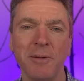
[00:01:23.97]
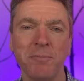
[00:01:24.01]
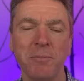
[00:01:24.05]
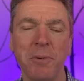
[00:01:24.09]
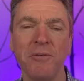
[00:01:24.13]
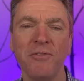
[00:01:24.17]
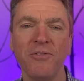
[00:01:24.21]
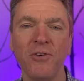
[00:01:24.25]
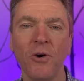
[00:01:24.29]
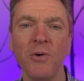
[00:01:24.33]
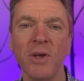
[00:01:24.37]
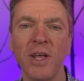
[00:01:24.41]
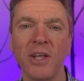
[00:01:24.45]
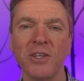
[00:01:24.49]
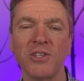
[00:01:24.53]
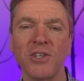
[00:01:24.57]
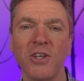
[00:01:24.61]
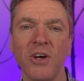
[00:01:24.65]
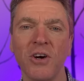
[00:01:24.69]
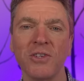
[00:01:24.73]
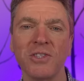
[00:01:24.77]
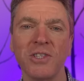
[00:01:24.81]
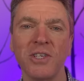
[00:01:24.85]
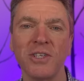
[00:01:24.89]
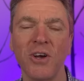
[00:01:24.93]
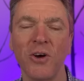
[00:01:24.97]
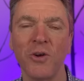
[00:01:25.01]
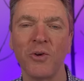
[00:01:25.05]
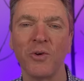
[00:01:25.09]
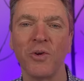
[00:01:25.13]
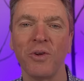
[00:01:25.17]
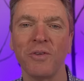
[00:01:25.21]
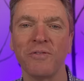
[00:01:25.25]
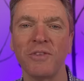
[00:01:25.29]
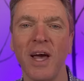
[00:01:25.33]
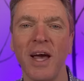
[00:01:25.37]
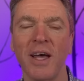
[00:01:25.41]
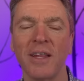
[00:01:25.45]
But before we get started on
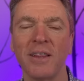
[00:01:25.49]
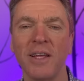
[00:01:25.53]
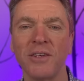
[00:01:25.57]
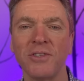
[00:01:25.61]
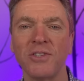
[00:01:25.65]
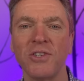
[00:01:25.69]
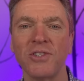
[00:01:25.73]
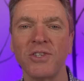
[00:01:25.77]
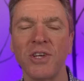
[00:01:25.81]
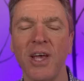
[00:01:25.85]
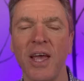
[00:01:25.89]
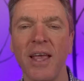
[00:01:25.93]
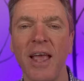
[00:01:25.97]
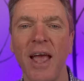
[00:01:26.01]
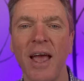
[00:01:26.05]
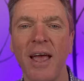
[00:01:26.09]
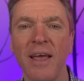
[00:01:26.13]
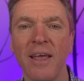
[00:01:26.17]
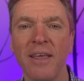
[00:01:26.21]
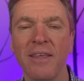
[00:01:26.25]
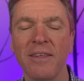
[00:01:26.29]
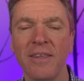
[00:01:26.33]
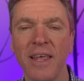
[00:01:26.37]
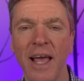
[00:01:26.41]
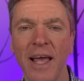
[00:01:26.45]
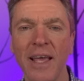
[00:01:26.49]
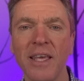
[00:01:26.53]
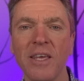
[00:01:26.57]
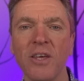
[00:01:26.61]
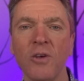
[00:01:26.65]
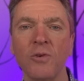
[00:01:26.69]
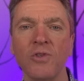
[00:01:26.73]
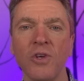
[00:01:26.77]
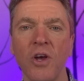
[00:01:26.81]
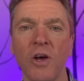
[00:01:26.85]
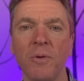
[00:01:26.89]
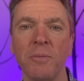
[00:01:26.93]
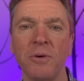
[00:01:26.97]
all of that, I'd like to say Thank
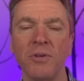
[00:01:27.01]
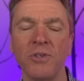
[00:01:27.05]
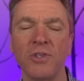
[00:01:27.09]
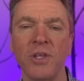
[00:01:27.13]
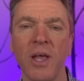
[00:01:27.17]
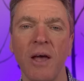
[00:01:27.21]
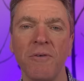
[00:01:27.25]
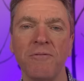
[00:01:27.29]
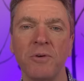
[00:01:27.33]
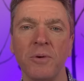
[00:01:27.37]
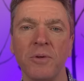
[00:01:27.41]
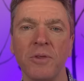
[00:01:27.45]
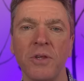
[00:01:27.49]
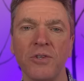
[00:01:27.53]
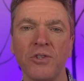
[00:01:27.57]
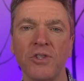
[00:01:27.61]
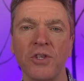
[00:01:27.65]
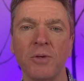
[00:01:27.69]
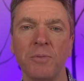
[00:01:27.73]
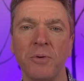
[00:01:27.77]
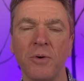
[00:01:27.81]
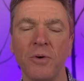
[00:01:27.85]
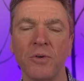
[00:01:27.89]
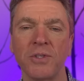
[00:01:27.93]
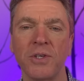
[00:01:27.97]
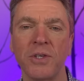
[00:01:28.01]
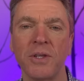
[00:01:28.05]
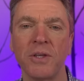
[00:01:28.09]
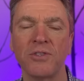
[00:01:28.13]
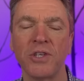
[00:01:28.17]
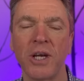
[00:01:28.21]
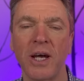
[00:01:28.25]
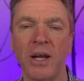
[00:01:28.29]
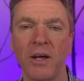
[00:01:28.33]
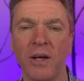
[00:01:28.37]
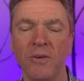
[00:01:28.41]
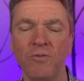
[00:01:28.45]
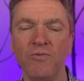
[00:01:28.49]
you so much to everyone that's supporting the
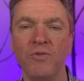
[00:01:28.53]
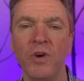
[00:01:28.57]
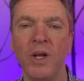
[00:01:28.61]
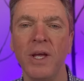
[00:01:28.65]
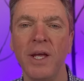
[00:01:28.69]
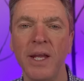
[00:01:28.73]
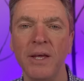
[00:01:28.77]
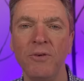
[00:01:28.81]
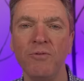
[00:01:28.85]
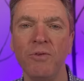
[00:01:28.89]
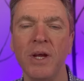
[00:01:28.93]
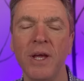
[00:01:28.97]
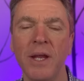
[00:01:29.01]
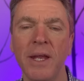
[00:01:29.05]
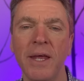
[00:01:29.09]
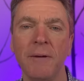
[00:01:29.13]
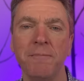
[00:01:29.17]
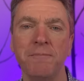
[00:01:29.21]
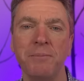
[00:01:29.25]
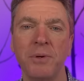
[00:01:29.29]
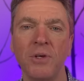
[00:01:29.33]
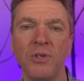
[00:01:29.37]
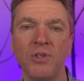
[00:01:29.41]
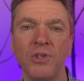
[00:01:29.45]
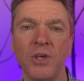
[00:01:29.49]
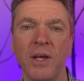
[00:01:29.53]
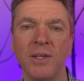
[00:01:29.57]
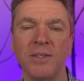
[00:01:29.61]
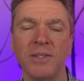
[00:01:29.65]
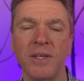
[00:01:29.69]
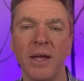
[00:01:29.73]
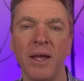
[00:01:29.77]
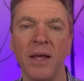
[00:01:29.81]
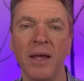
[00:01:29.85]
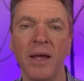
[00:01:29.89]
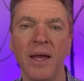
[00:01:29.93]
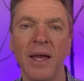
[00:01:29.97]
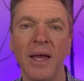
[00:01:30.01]
channel. I really, really appreciate
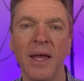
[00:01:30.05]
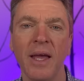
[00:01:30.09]
it.